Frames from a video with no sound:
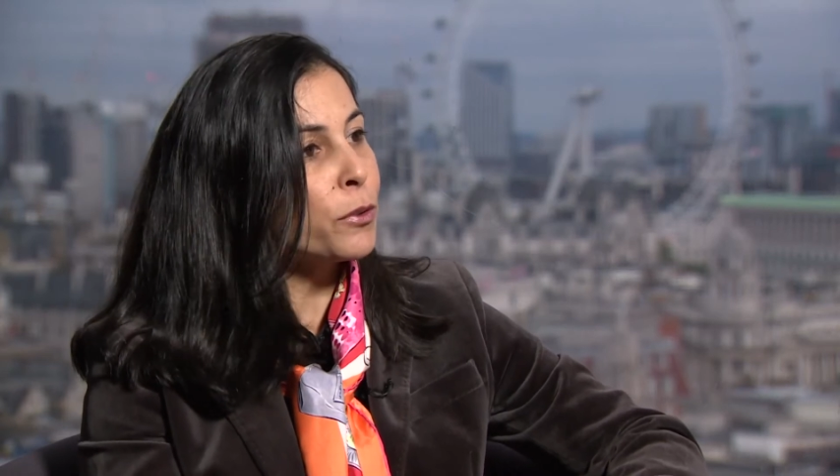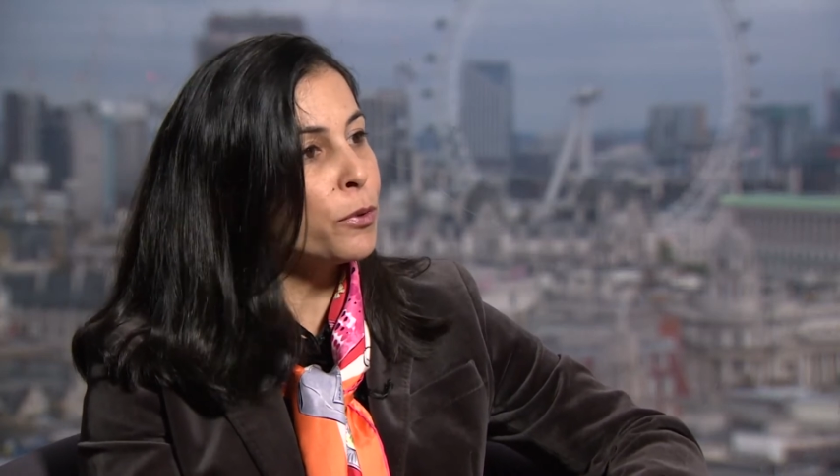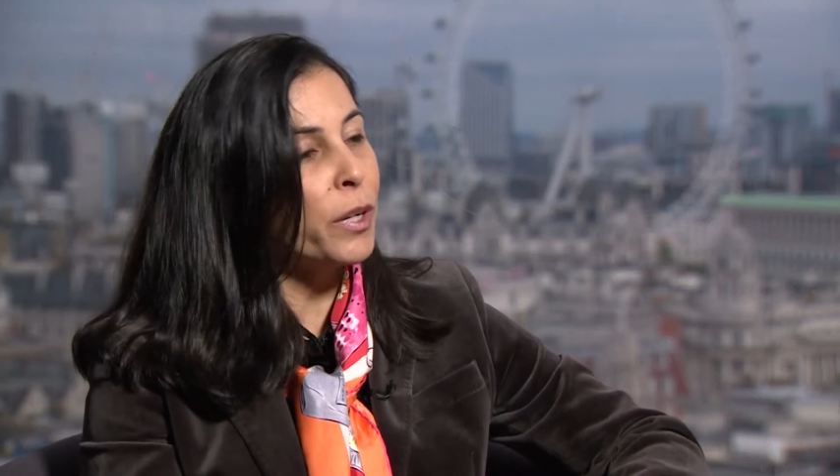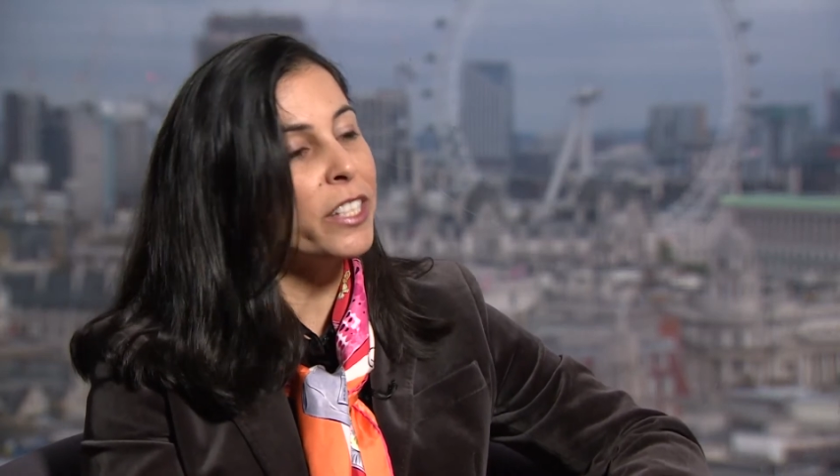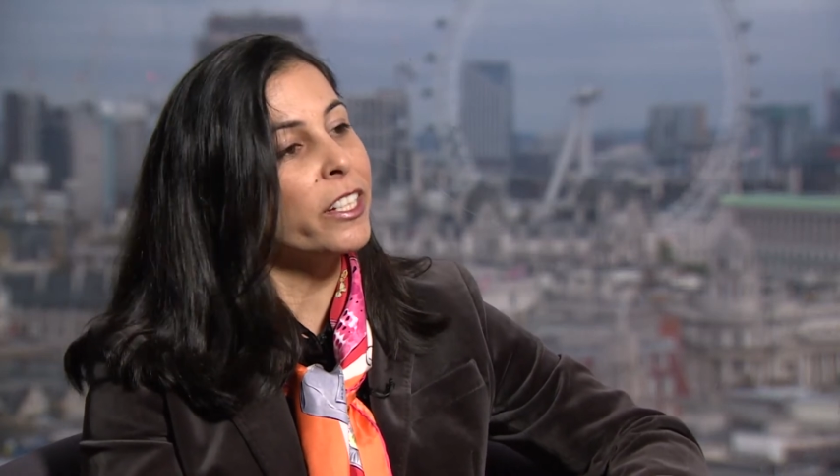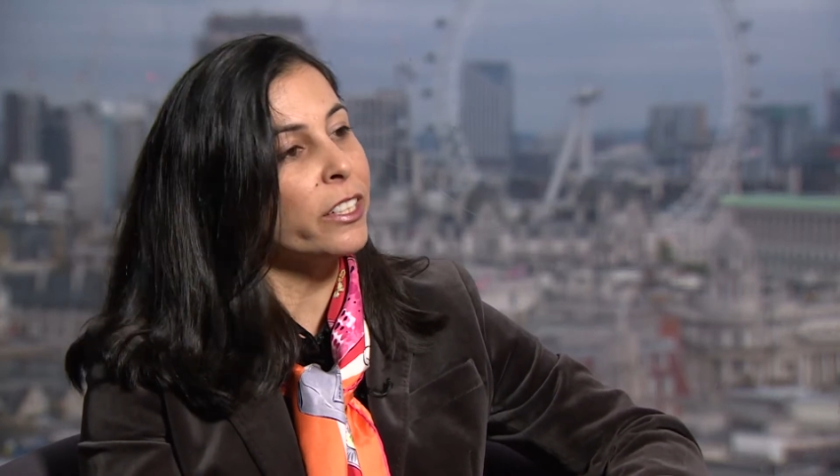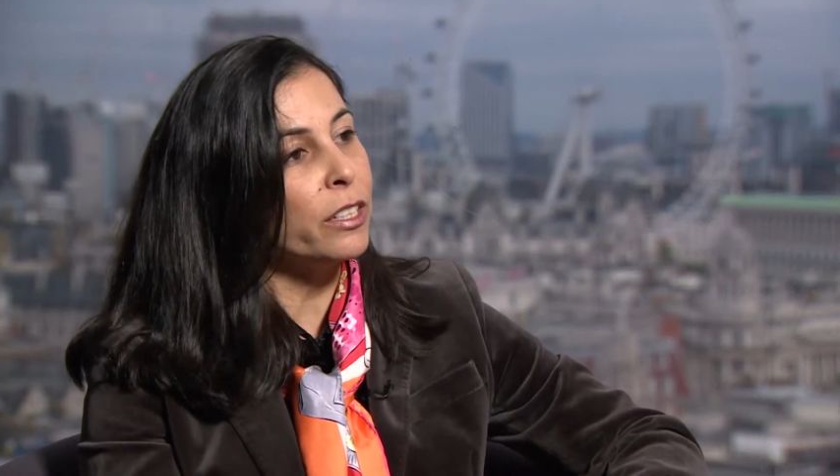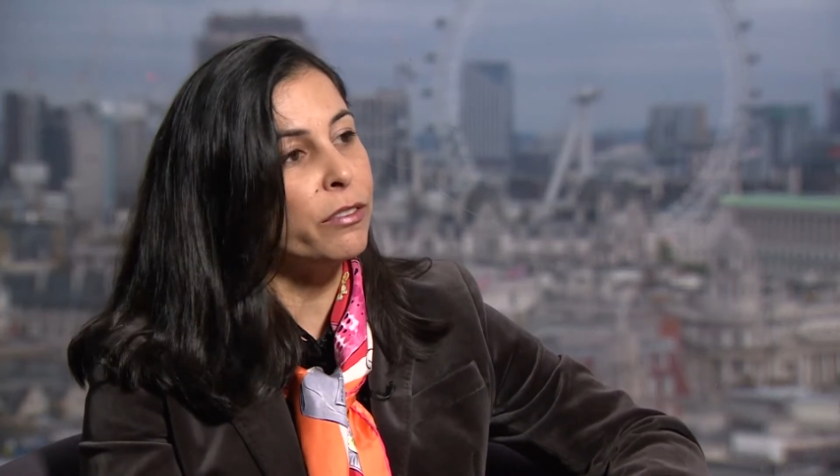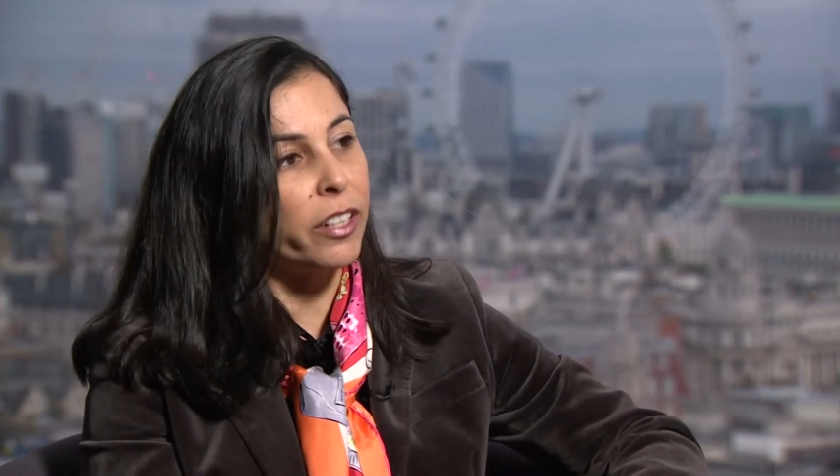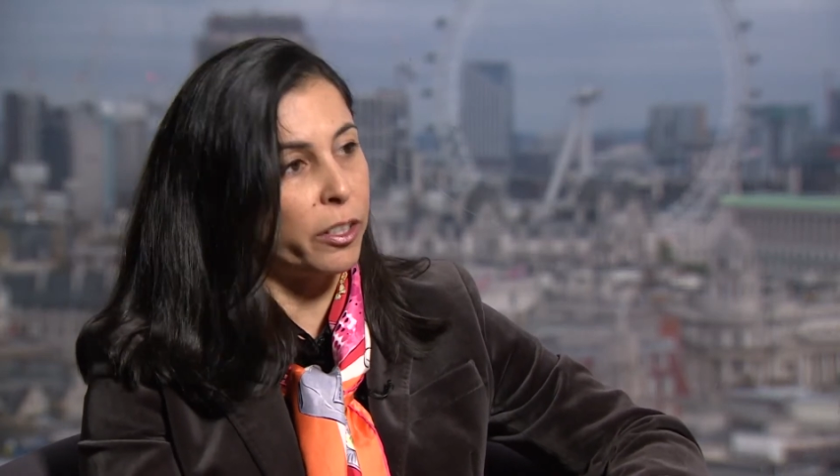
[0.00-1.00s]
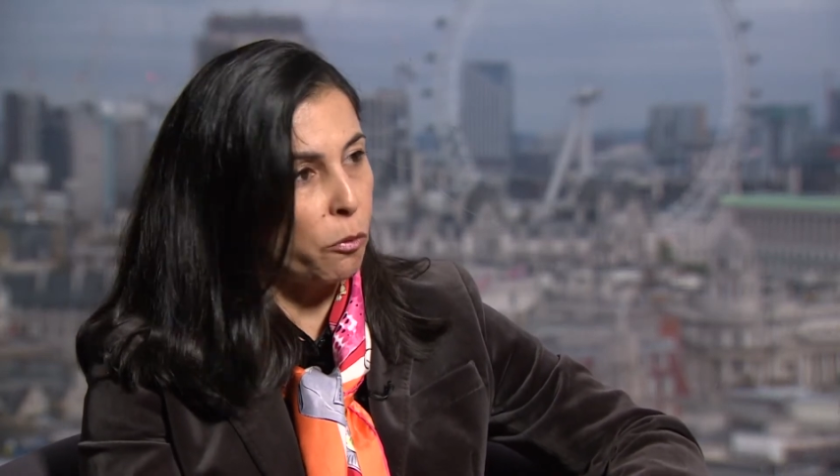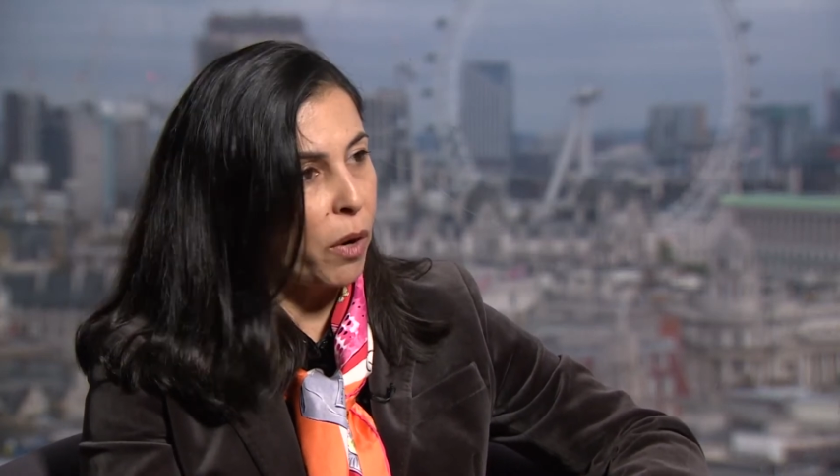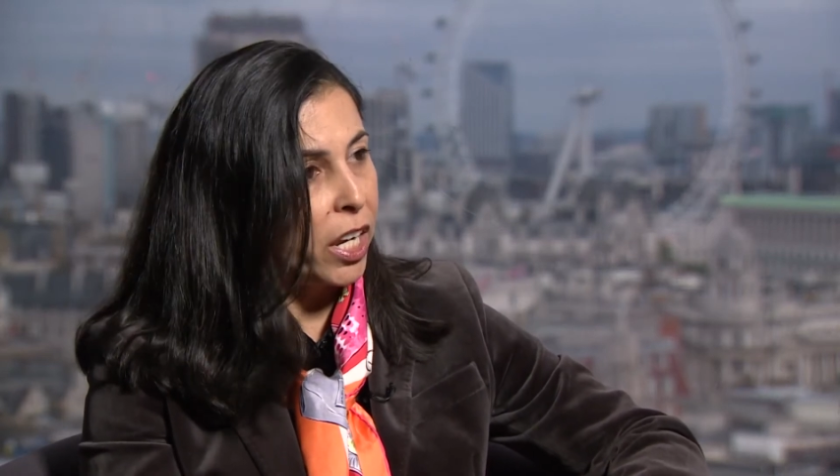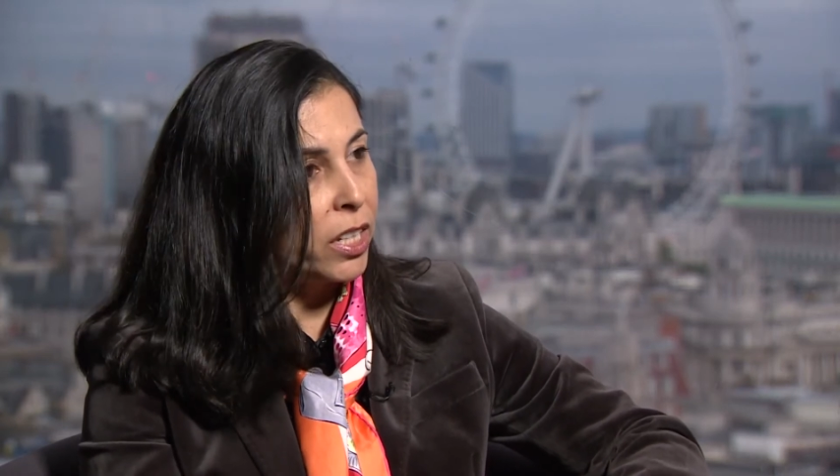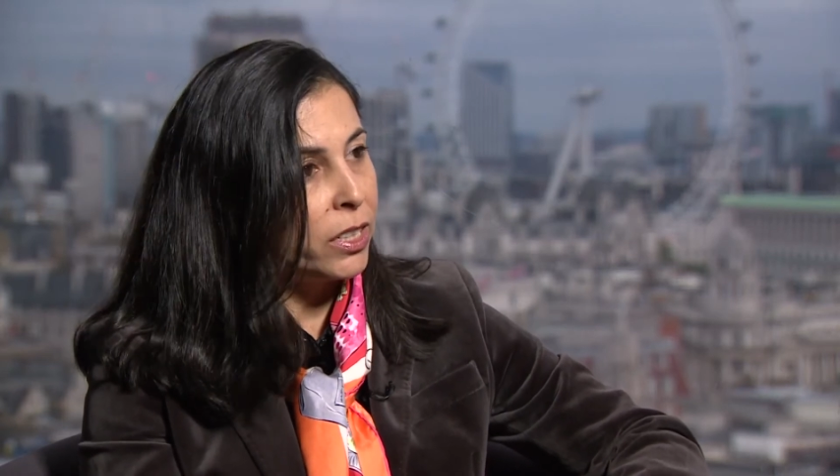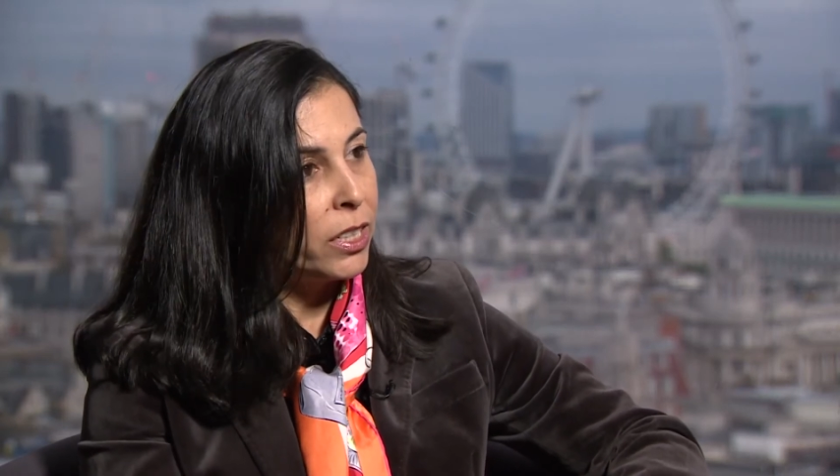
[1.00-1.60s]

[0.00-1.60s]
do and deliver anyway.